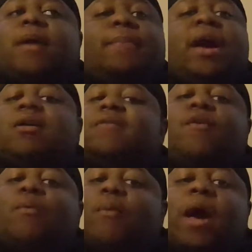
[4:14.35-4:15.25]
I mean, I
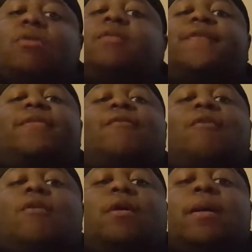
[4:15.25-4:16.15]
don't even
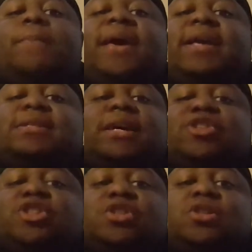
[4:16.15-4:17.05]
pay
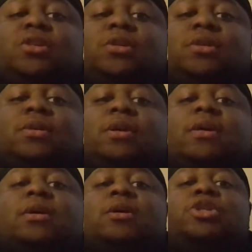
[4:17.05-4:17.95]
attention to
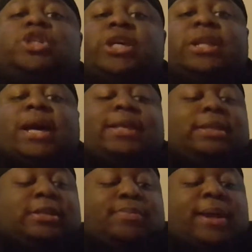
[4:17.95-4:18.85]
shit like
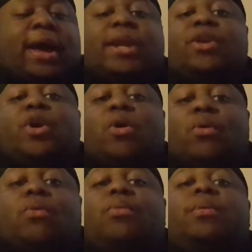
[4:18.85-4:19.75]
this, but I've
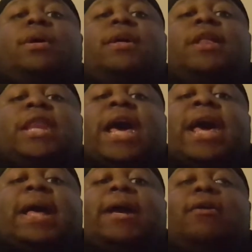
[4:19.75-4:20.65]
known
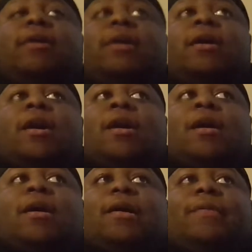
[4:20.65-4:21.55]
that
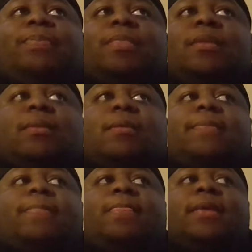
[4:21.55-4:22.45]

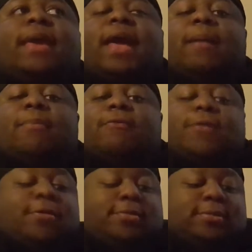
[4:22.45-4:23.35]
Amber
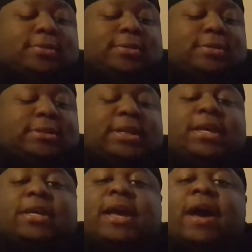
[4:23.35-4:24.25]
Rose
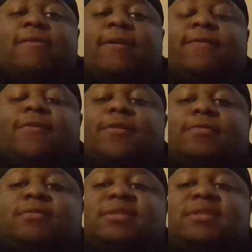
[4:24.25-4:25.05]
did, however,